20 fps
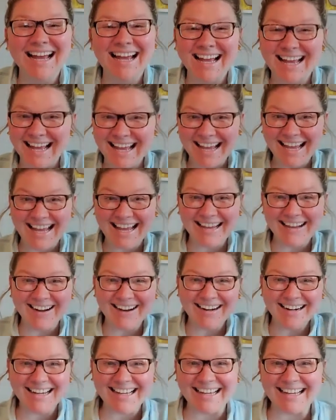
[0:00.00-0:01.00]
Hey
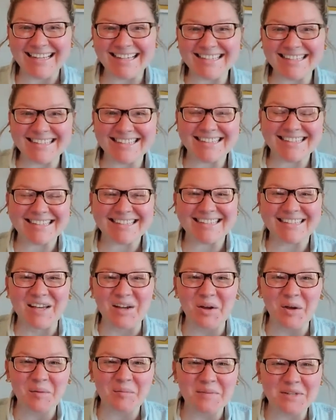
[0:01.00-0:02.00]
artists!
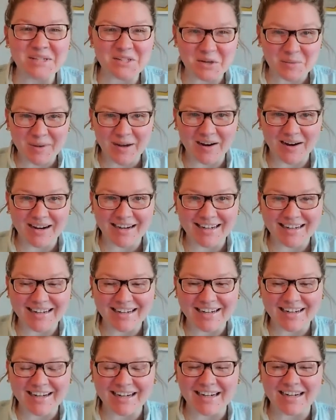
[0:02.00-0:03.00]
Miss Kubera
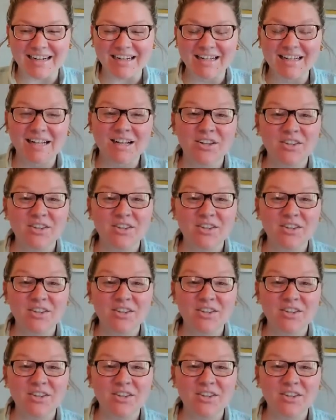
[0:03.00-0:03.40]
here